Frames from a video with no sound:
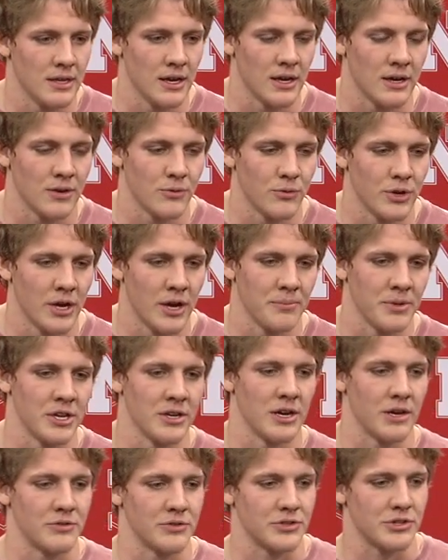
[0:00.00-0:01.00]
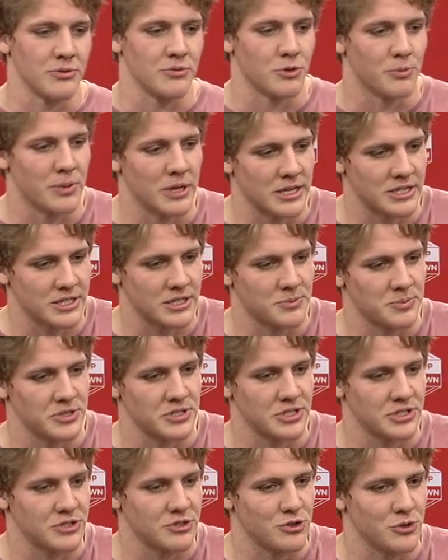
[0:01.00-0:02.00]
Yeah, we, I mean, obviously we're blessed as a
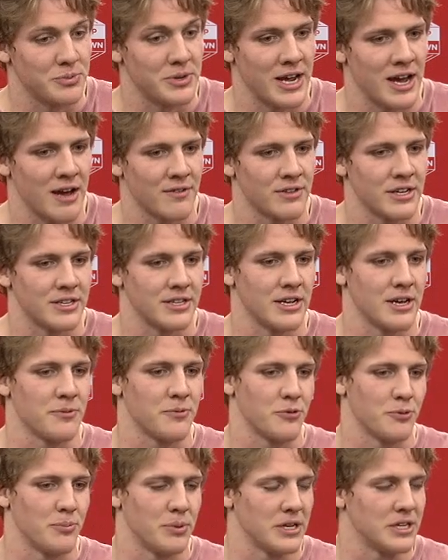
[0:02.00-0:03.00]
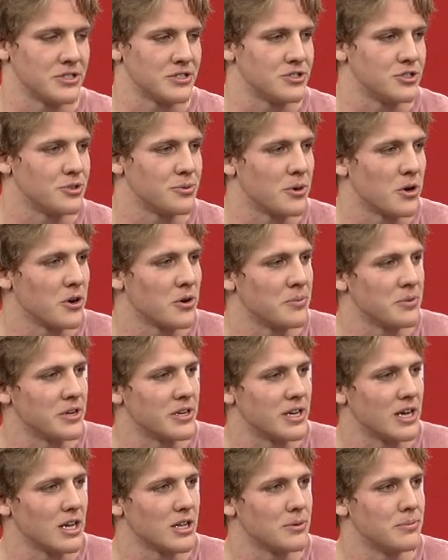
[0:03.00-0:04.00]
position group to have that depth, Blaze and Jamari
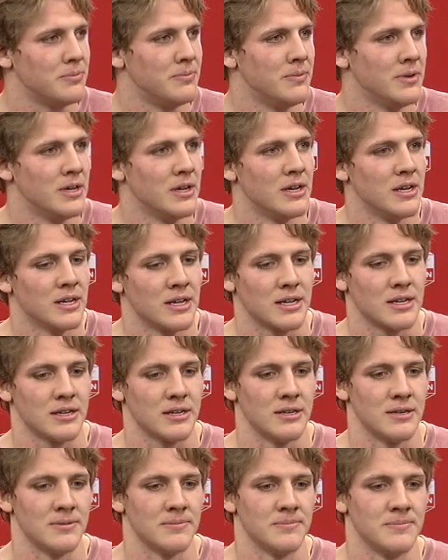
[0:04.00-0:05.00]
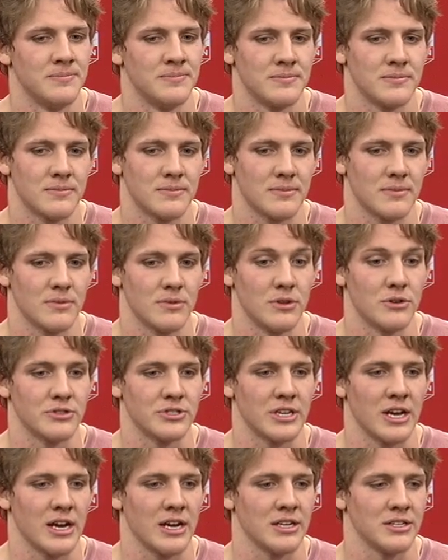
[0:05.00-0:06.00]
and Caleb. Those
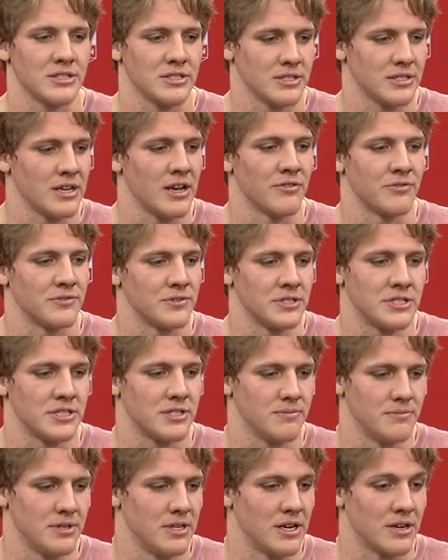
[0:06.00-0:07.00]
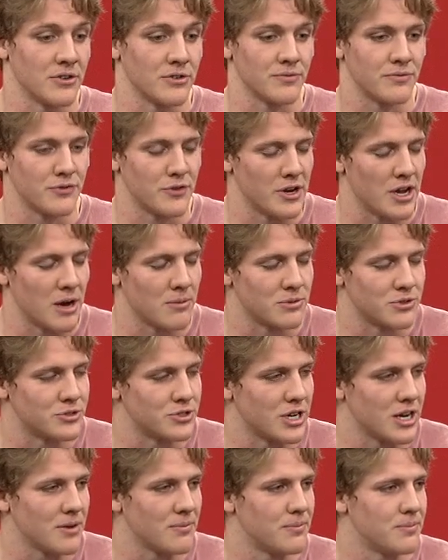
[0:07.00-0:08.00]
guys have done a phenomenal
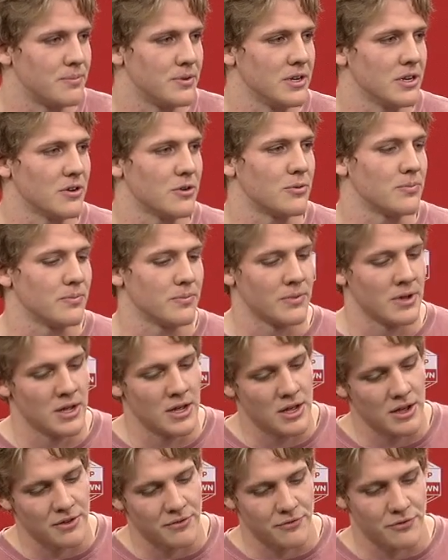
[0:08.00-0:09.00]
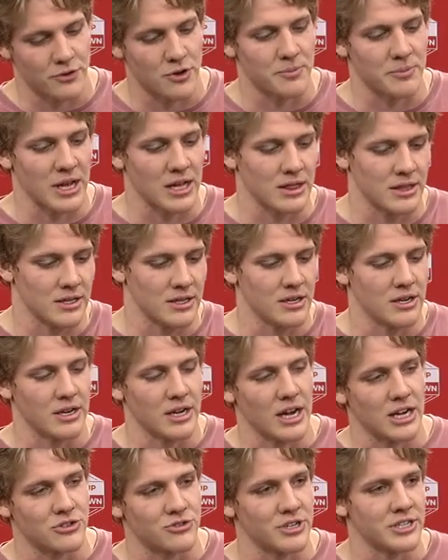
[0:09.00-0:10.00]
job, you know, from that young
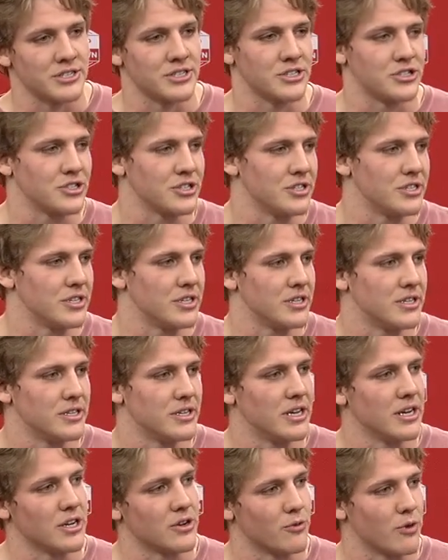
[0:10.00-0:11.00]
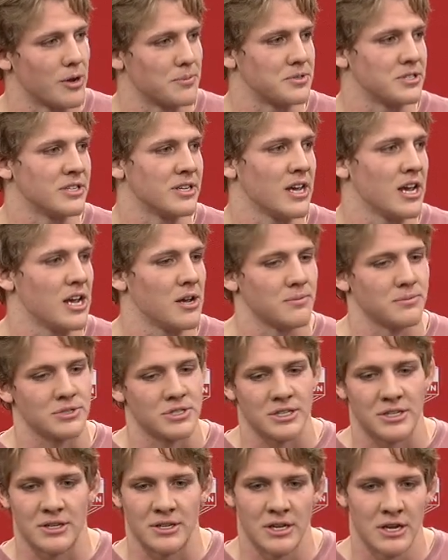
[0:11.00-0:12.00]
guy transition to getting reps in games
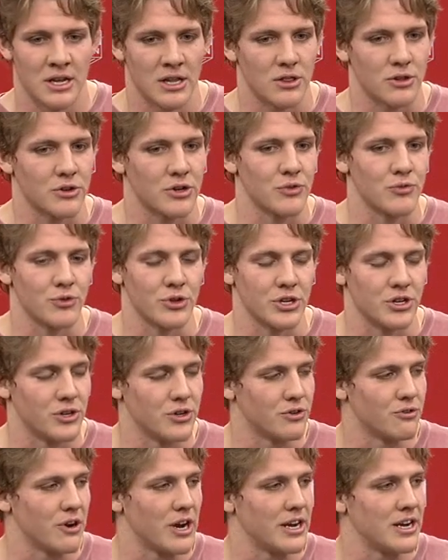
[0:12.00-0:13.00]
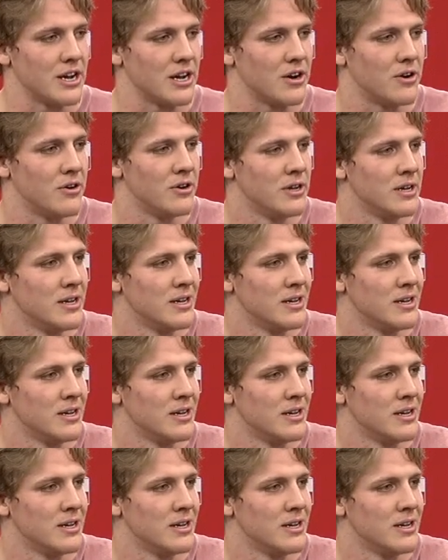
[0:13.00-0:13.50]
and looking really good right now.